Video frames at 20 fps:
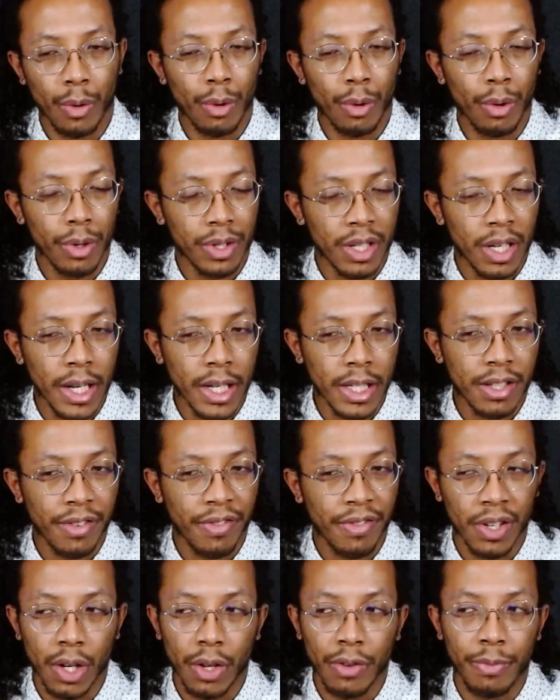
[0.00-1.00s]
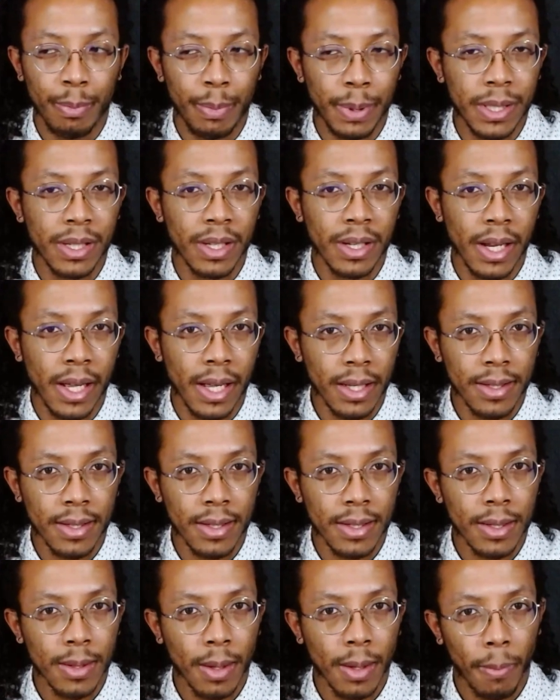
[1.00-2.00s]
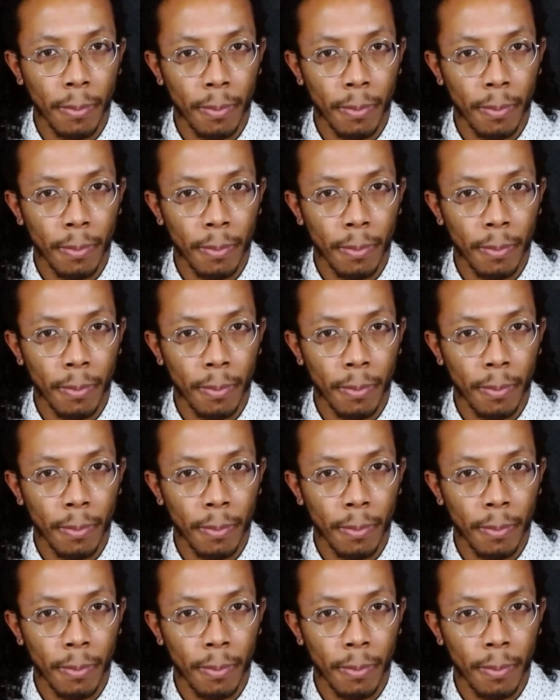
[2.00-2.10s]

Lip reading: at least full of bitterness.